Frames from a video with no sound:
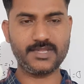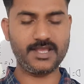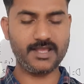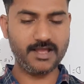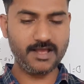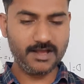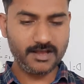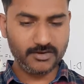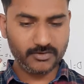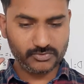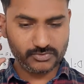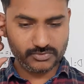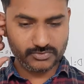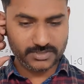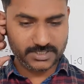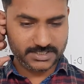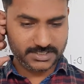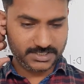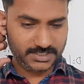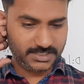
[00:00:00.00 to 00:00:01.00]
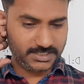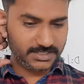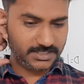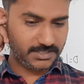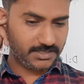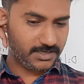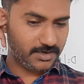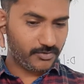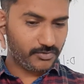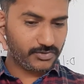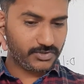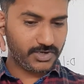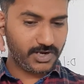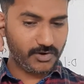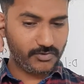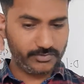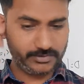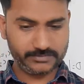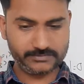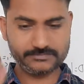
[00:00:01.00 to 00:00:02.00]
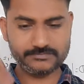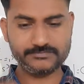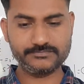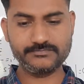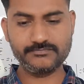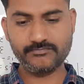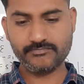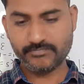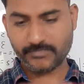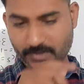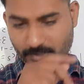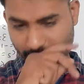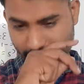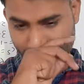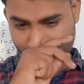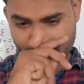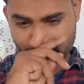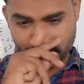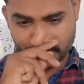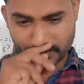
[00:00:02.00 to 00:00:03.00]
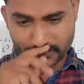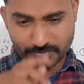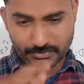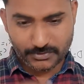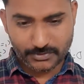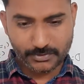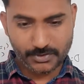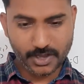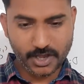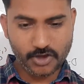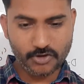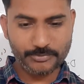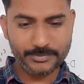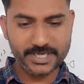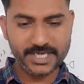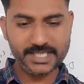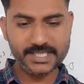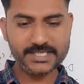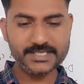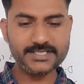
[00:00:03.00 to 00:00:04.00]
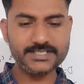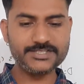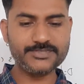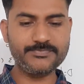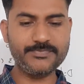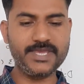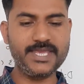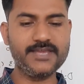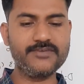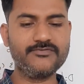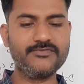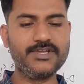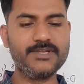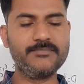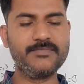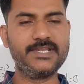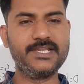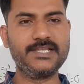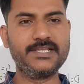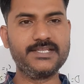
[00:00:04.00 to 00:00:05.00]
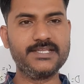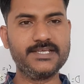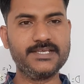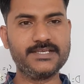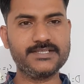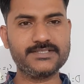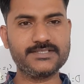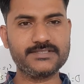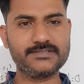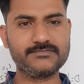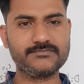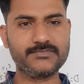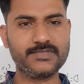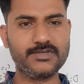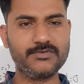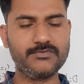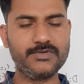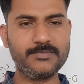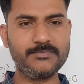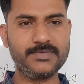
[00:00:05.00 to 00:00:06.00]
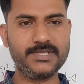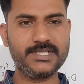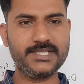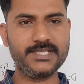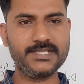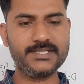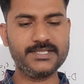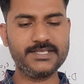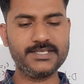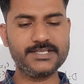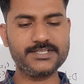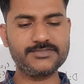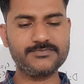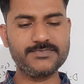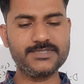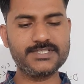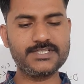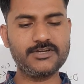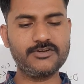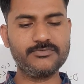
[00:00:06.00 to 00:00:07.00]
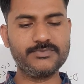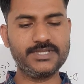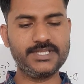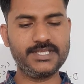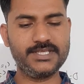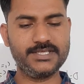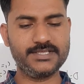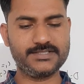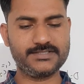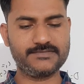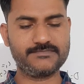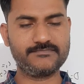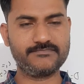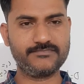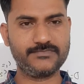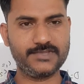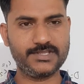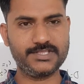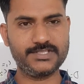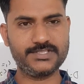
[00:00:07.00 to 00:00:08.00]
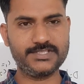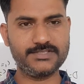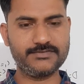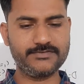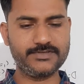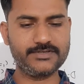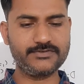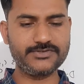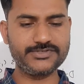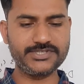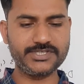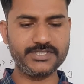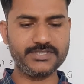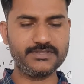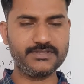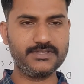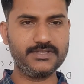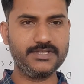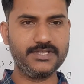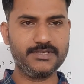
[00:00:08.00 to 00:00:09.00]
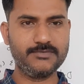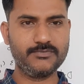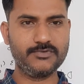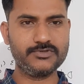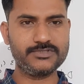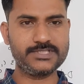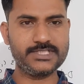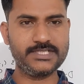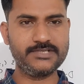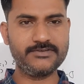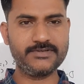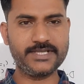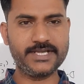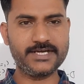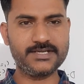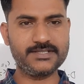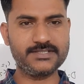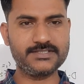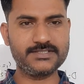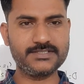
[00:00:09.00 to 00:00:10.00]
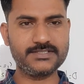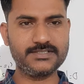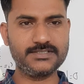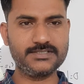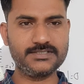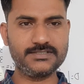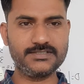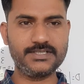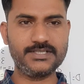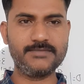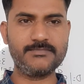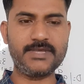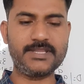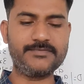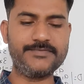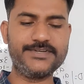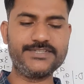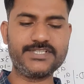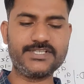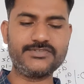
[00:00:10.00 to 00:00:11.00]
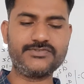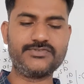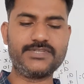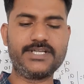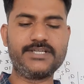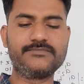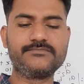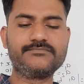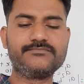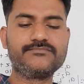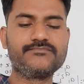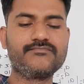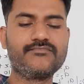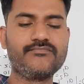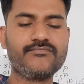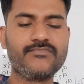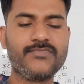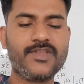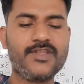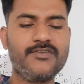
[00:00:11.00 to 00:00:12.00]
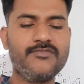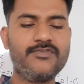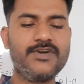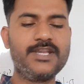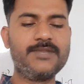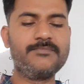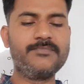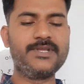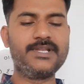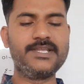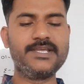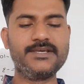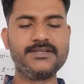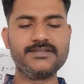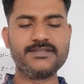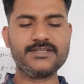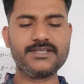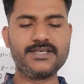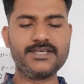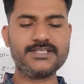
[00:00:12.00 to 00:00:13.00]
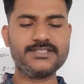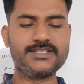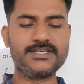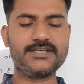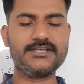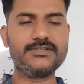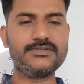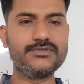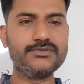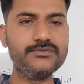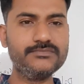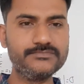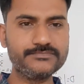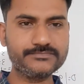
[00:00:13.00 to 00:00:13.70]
How to consider or how to count? Do you know how many years make 1 billion years? 1 billion years means how many years? This is a one question. Mostly you will get this in mathematics also, that 1 billion is equal to